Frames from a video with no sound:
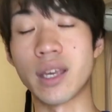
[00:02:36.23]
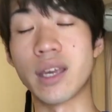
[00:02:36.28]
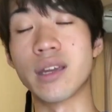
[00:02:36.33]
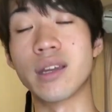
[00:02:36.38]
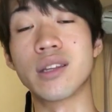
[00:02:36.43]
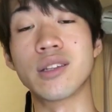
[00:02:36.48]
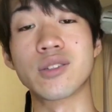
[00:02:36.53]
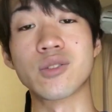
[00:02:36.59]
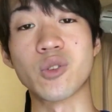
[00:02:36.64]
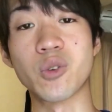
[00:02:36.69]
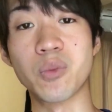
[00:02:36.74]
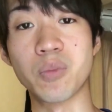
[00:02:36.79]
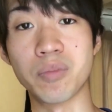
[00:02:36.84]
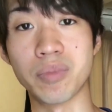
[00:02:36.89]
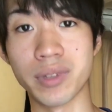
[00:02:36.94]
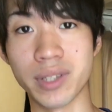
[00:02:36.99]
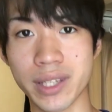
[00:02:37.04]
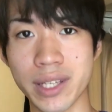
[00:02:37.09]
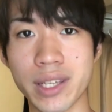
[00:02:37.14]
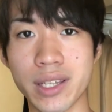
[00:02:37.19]
And it's
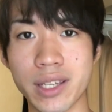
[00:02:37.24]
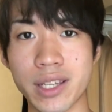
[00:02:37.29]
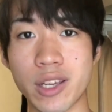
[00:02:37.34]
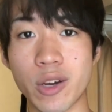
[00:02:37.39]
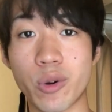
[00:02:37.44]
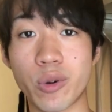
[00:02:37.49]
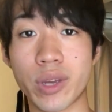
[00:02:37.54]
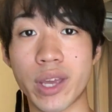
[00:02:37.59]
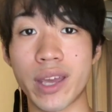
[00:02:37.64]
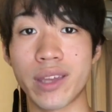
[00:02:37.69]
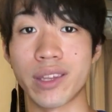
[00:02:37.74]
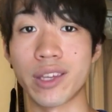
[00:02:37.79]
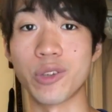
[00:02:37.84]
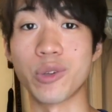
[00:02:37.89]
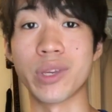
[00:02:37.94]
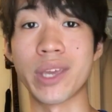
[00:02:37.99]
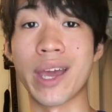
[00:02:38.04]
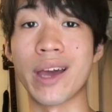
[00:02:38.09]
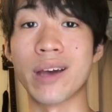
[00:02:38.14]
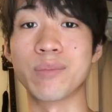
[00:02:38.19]
completely okay that
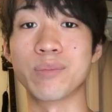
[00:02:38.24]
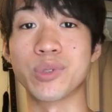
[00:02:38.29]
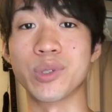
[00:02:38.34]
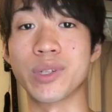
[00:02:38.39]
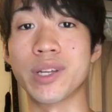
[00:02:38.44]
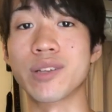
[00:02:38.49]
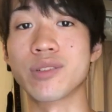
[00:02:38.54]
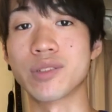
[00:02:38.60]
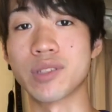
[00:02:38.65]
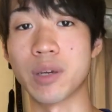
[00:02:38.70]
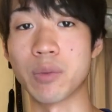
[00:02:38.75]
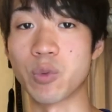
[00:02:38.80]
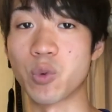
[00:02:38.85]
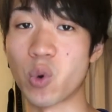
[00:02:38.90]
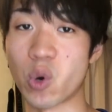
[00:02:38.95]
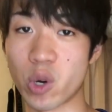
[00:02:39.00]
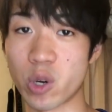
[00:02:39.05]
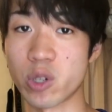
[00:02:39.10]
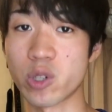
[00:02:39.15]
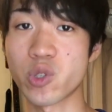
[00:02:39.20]
you can't pronounce some
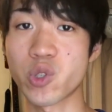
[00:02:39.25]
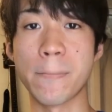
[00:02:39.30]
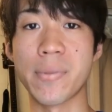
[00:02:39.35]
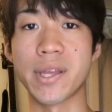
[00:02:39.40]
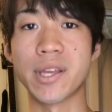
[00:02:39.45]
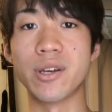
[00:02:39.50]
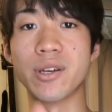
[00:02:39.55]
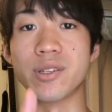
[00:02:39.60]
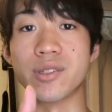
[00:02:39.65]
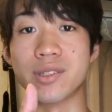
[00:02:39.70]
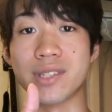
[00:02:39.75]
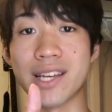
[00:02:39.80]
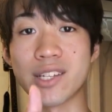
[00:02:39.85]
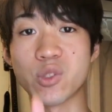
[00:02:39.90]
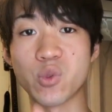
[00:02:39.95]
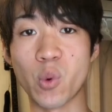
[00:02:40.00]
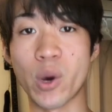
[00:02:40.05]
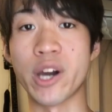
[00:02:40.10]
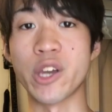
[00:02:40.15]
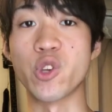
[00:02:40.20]
words because
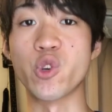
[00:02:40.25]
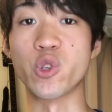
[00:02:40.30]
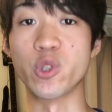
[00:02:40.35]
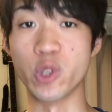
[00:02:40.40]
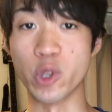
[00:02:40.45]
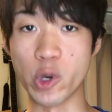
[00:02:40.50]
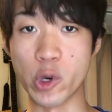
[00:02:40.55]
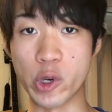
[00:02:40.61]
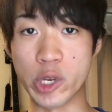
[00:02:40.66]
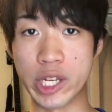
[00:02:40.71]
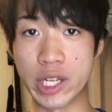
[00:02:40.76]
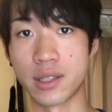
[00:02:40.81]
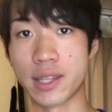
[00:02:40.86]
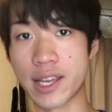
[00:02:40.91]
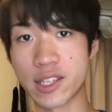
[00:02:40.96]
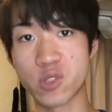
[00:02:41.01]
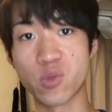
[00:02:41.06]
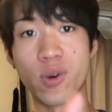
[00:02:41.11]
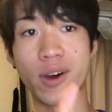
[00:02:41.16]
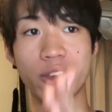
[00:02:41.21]
that's why you're learning.
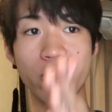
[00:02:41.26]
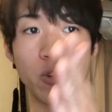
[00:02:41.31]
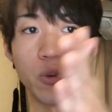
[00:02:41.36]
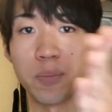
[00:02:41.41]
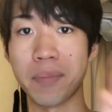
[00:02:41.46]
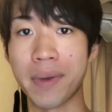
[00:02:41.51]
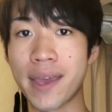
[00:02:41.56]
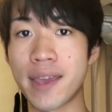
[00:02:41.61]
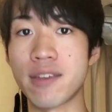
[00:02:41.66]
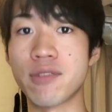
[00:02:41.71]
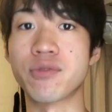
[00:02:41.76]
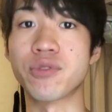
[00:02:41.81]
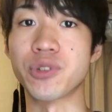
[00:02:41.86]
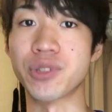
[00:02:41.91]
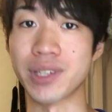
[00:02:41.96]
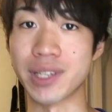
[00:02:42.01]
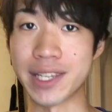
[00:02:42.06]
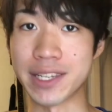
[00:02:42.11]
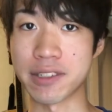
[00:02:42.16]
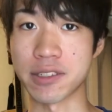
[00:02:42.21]
That's why you're paying for
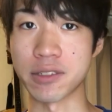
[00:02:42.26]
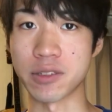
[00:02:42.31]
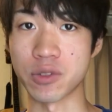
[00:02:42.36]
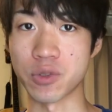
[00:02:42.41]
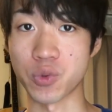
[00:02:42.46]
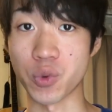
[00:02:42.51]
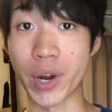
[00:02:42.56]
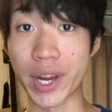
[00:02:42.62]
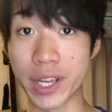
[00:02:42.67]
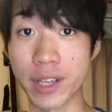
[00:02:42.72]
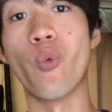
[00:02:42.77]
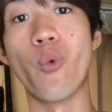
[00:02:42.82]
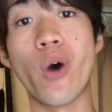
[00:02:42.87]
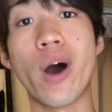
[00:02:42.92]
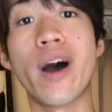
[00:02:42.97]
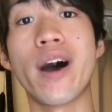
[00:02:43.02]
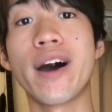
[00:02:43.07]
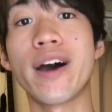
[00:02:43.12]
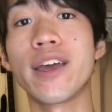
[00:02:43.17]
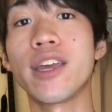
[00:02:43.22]
the lessons, right?
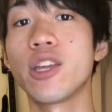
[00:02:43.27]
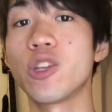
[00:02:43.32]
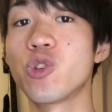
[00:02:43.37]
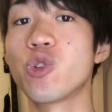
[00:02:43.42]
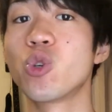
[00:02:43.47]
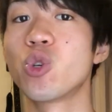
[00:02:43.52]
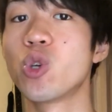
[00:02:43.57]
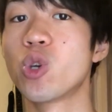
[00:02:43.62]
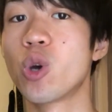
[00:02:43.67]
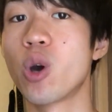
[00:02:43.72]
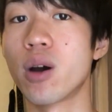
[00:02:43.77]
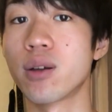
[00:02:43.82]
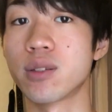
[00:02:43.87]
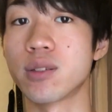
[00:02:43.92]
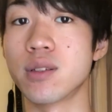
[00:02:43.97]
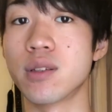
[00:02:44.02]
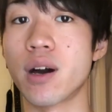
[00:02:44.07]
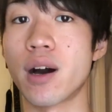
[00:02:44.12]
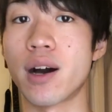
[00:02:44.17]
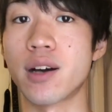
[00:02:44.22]
Why do you go
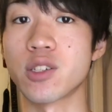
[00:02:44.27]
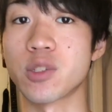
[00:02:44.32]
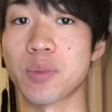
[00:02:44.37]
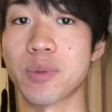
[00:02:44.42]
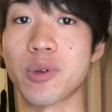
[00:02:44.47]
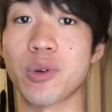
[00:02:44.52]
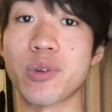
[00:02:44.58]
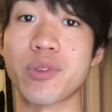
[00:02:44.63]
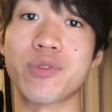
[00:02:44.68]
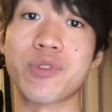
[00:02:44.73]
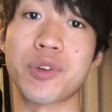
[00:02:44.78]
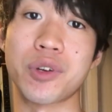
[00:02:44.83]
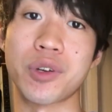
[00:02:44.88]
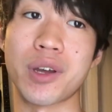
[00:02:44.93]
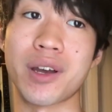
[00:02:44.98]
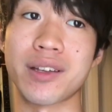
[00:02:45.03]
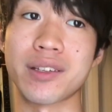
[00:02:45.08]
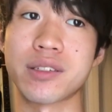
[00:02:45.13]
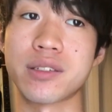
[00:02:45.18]
to the hospital if you're not